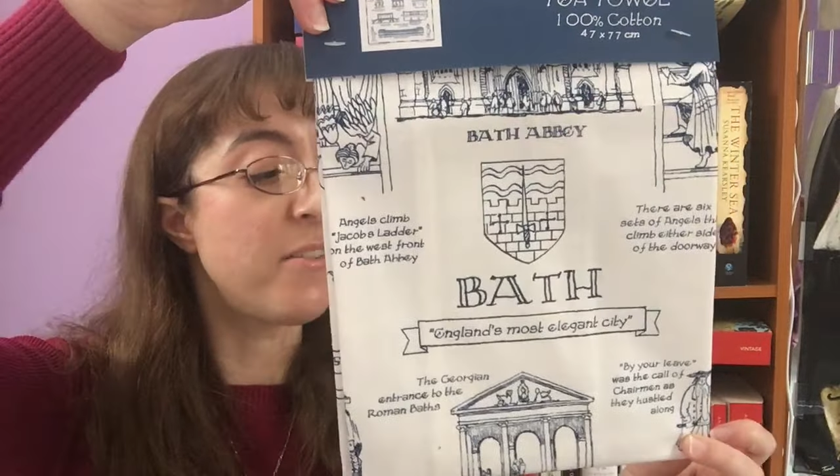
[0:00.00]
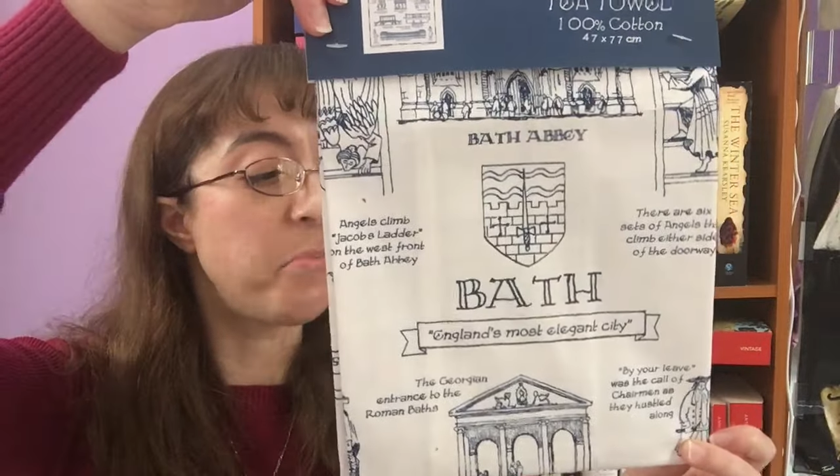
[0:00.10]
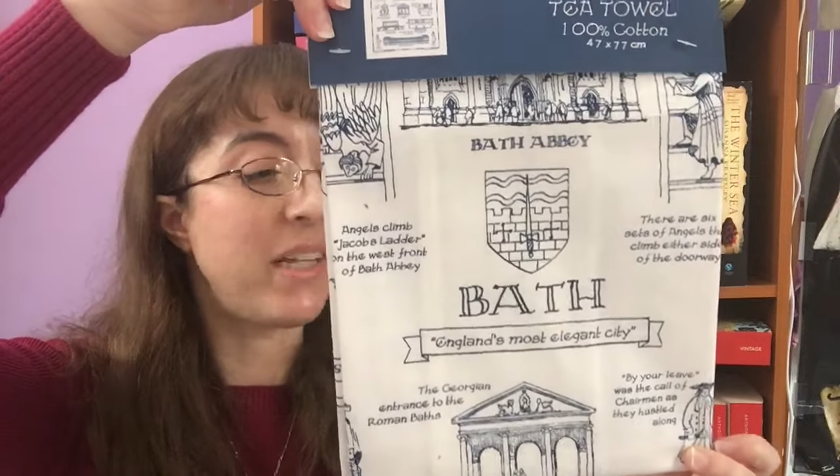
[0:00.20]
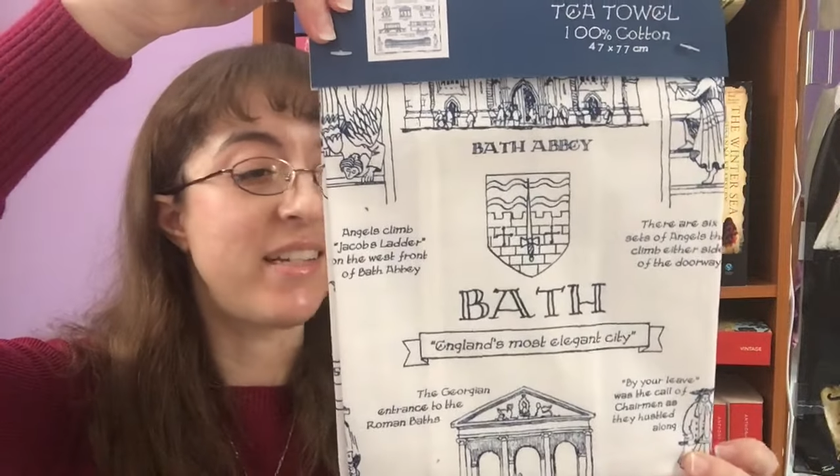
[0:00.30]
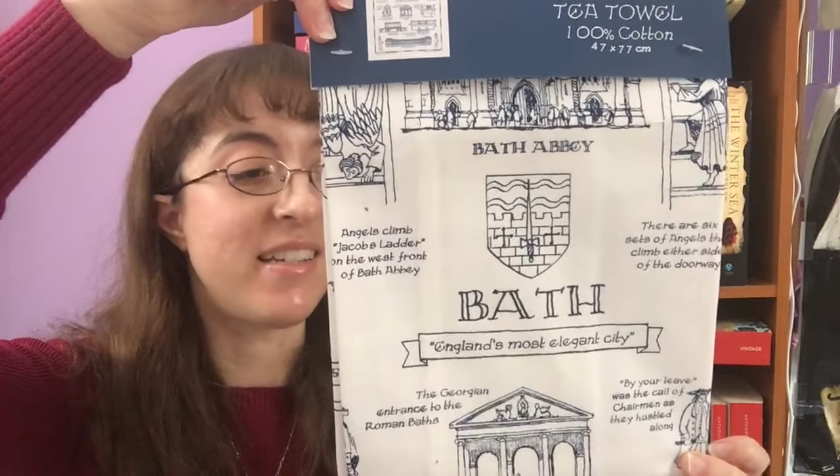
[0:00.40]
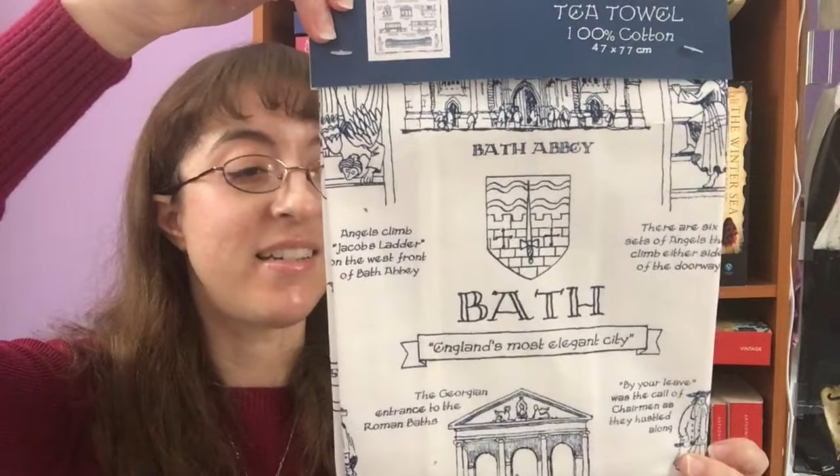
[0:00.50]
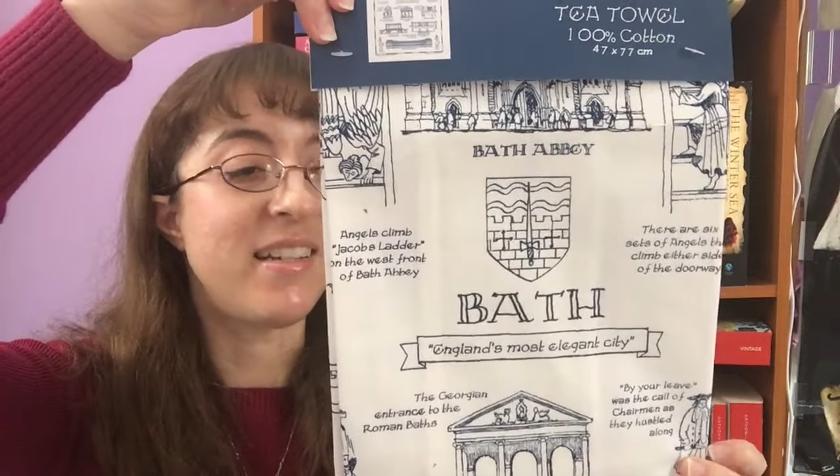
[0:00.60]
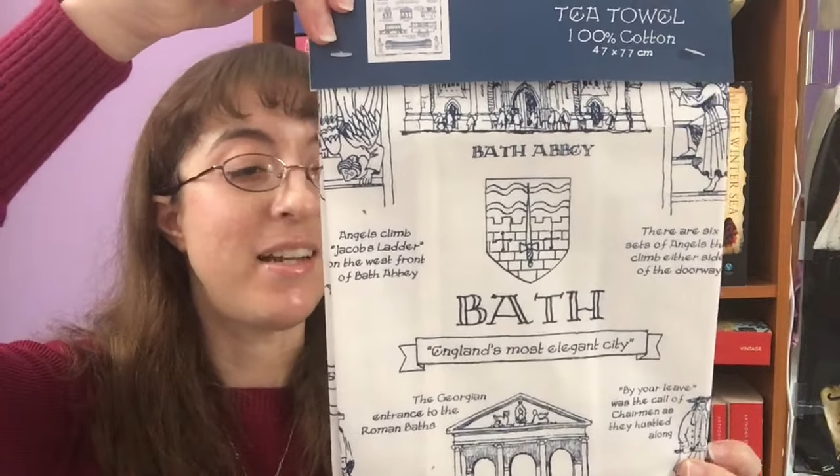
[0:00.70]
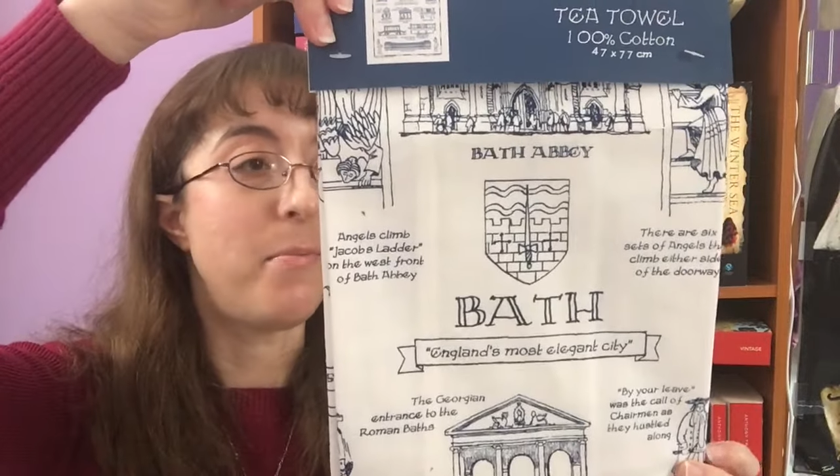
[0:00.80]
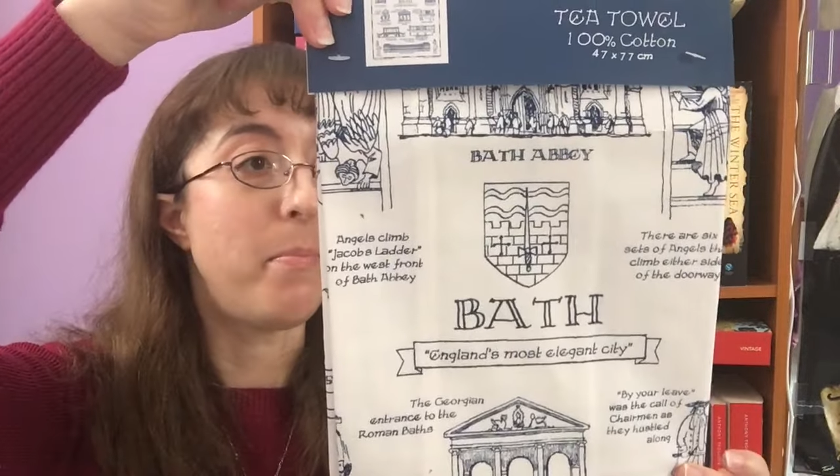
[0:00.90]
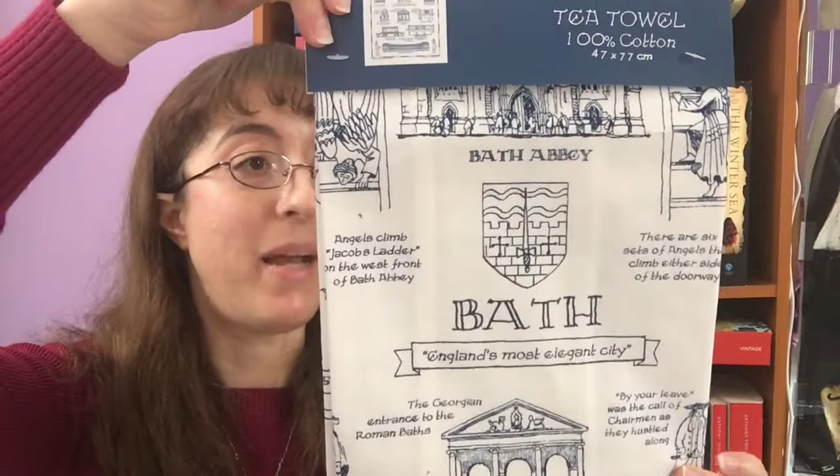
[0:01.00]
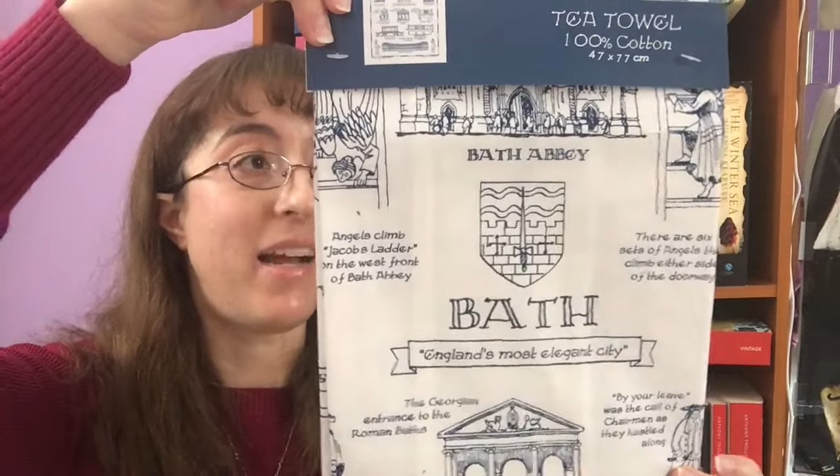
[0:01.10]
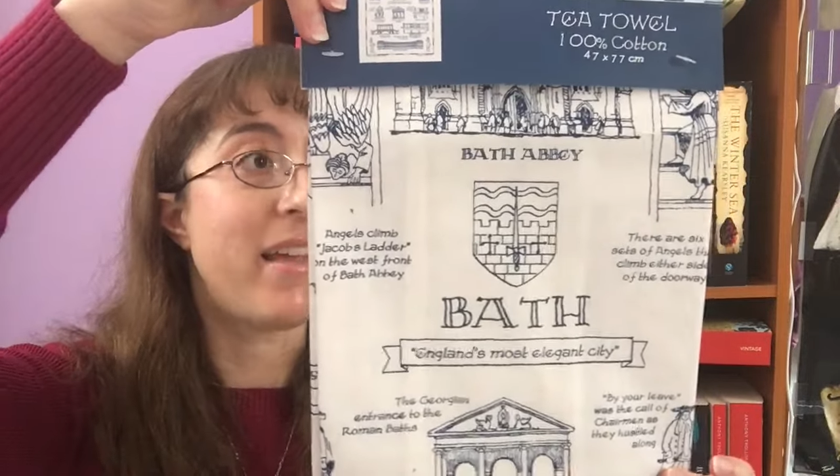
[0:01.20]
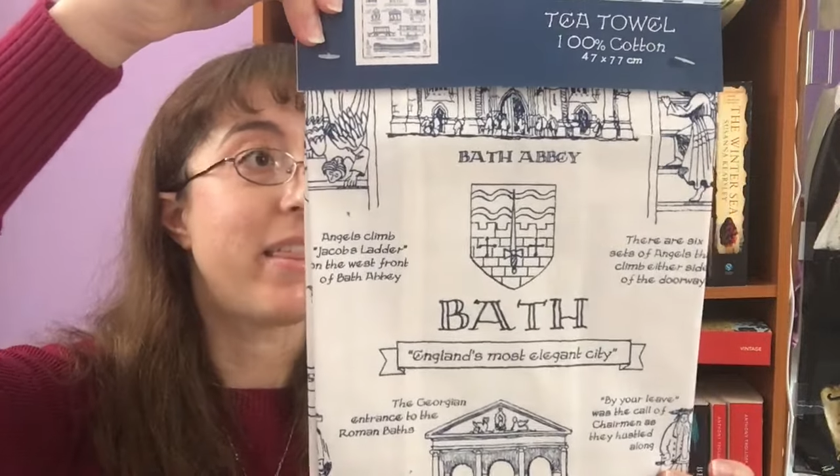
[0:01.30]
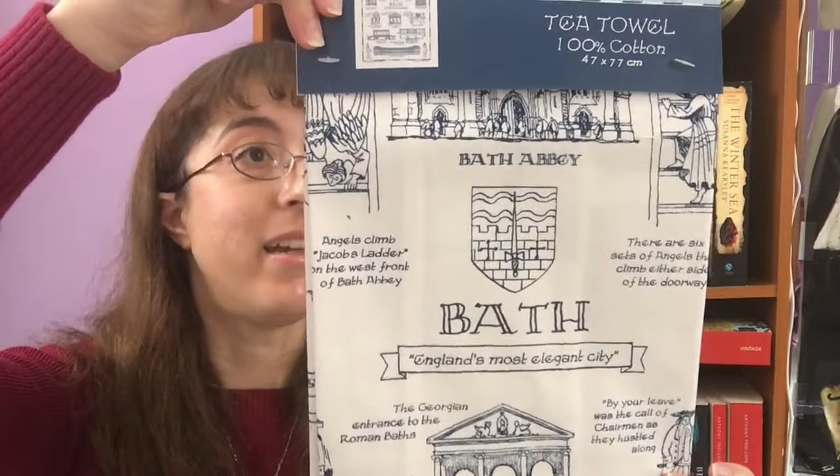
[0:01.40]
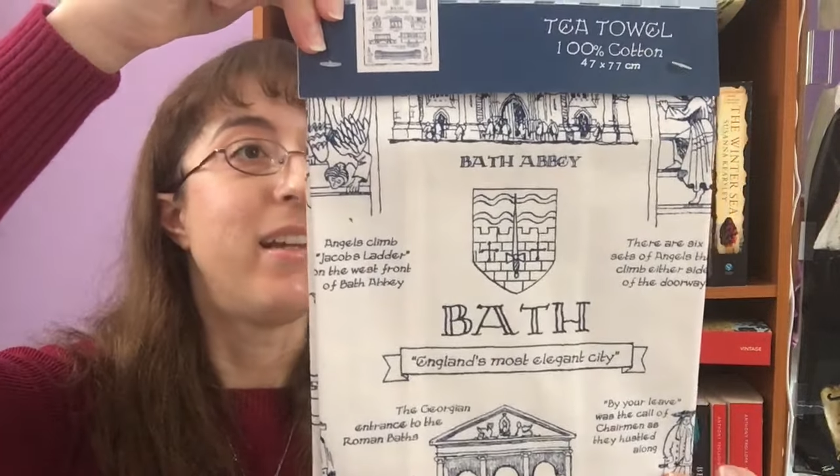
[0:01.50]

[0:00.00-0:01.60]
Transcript: of places in Bath,